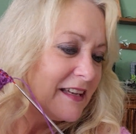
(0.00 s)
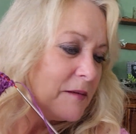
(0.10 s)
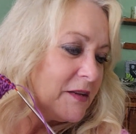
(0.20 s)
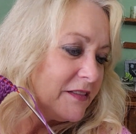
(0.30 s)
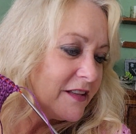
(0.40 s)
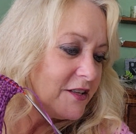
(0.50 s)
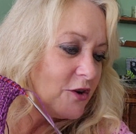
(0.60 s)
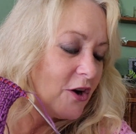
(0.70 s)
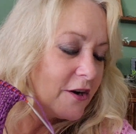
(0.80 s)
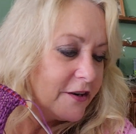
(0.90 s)
mean, the
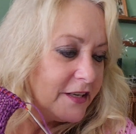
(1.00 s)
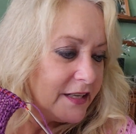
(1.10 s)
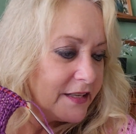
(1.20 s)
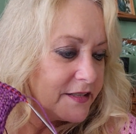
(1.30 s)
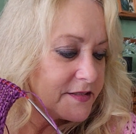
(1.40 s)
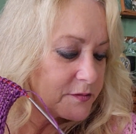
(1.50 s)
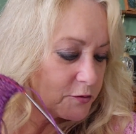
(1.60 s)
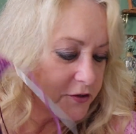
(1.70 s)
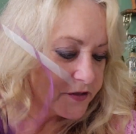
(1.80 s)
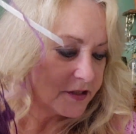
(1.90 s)
yarn is,
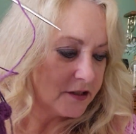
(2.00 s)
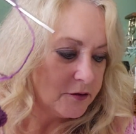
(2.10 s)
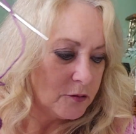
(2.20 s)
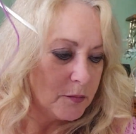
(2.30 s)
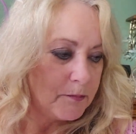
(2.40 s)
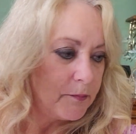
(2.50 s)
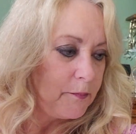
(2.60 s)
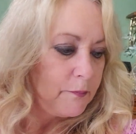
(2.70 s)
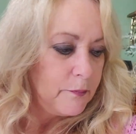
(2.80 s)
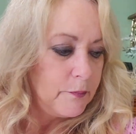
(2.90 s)
where's the little
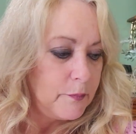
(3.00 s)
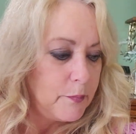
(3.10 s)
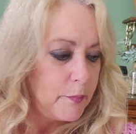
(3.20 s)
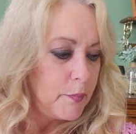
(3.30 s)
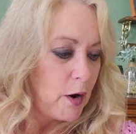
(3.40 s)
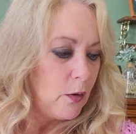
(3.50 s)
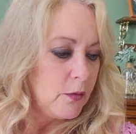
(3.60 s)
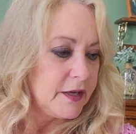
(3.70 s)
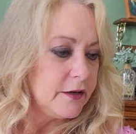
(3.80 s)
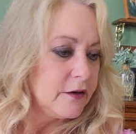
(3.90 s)

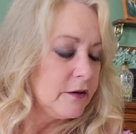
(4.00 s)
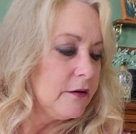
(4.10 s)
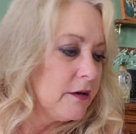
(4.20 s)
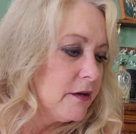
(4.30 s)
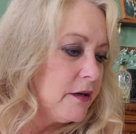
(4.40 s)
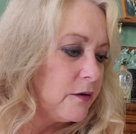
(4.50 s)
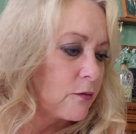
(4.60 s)
ball here? It